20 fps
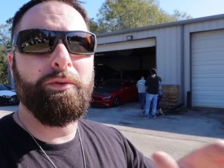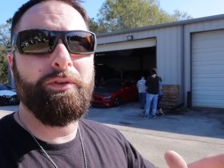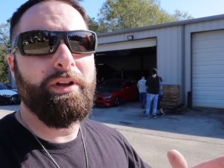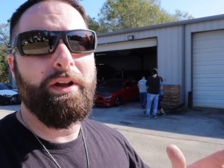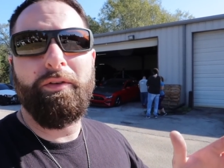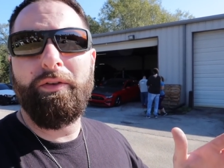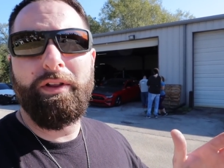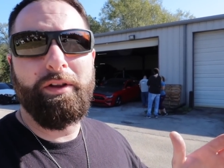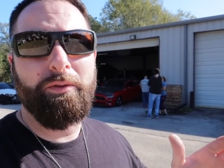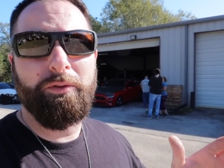was
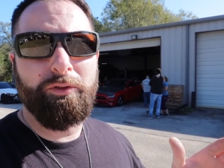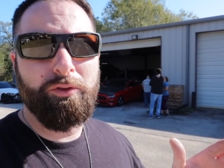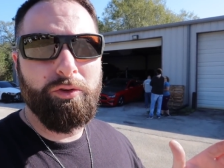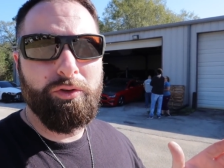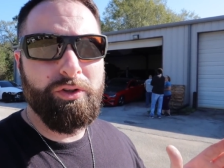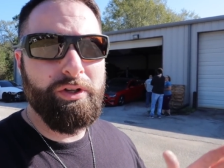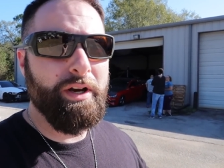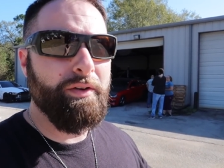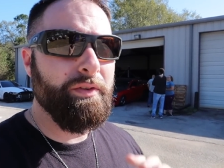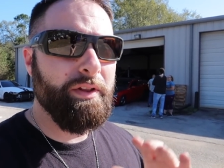everything was
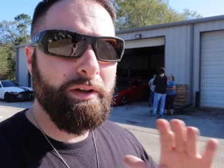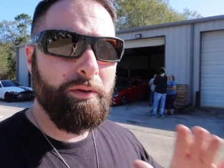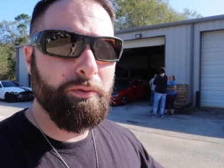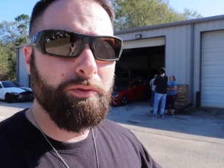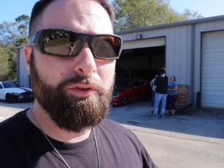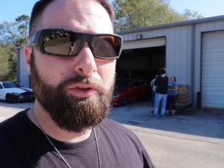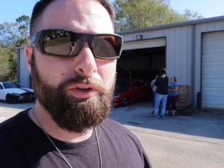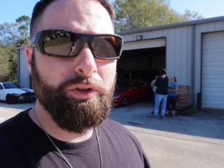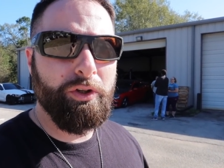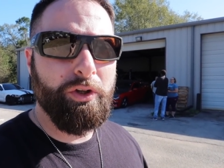gucci everything
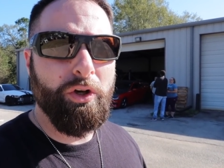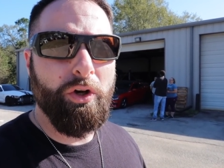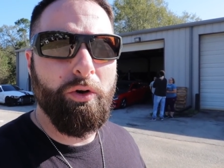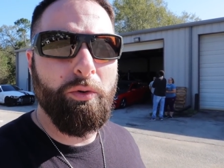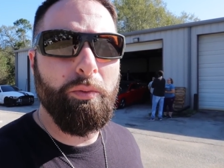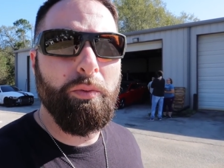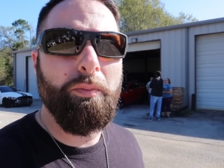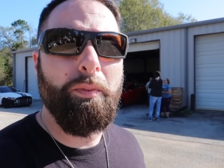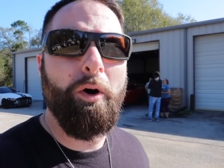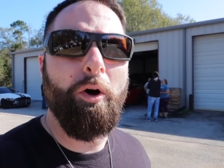was good to
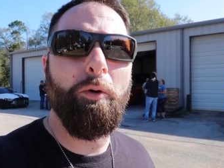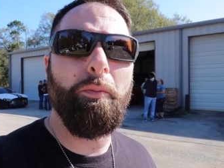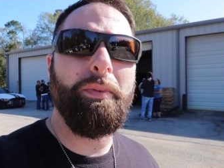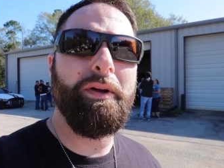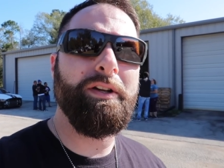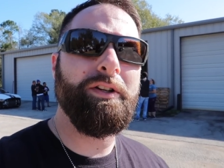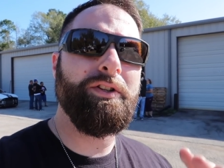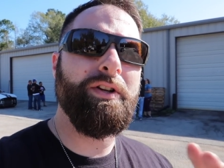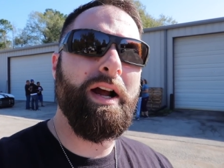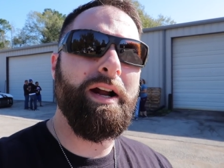go palm
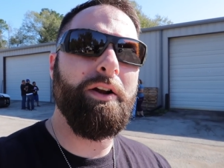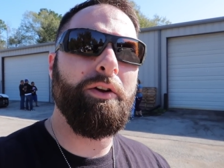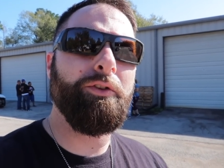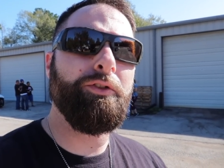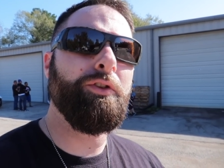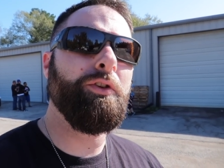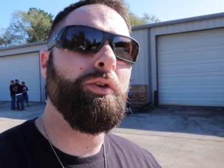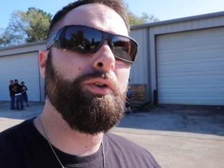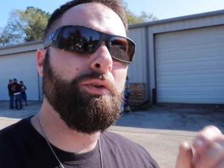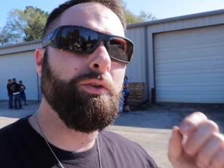beach
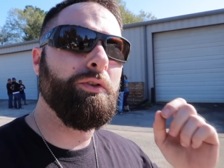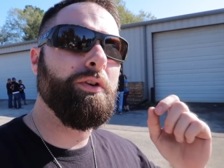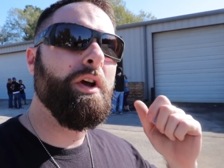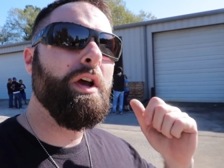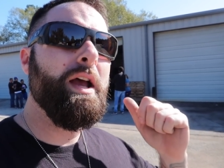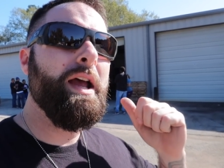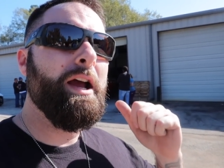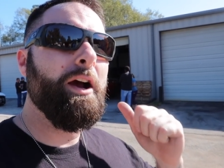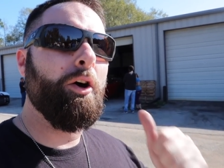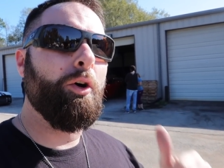tuned,
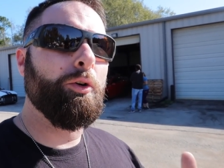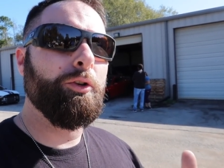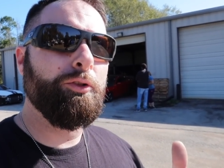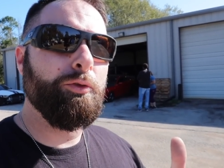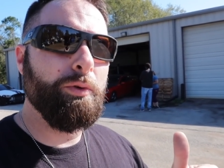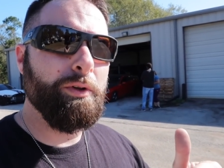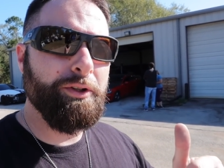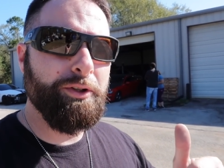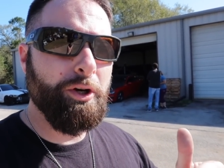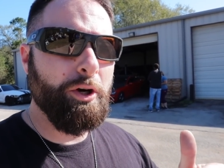hellhorse
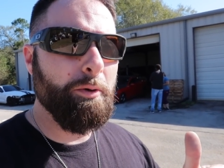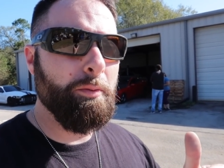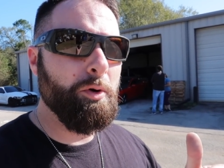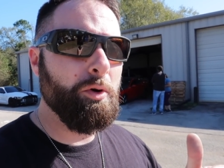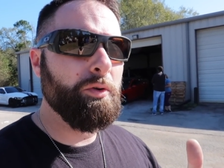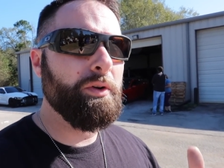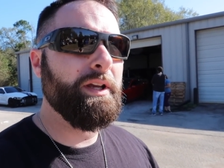twin turbo